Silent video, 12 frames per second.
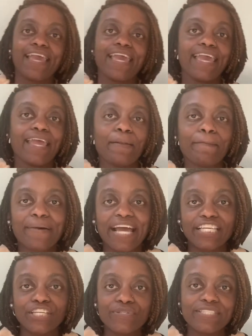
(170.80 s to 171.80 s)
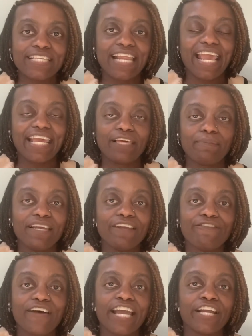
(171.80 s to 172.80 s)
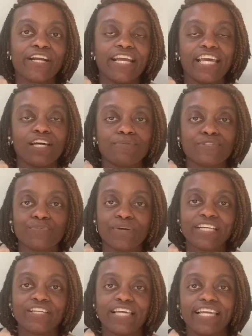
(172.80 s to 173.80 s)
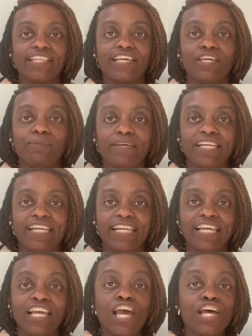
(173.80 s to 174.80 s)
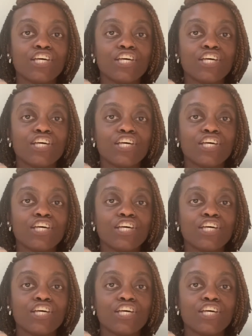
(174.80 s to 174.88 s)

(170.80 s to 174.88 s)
And by using a humidifier, it helps regulate the humidity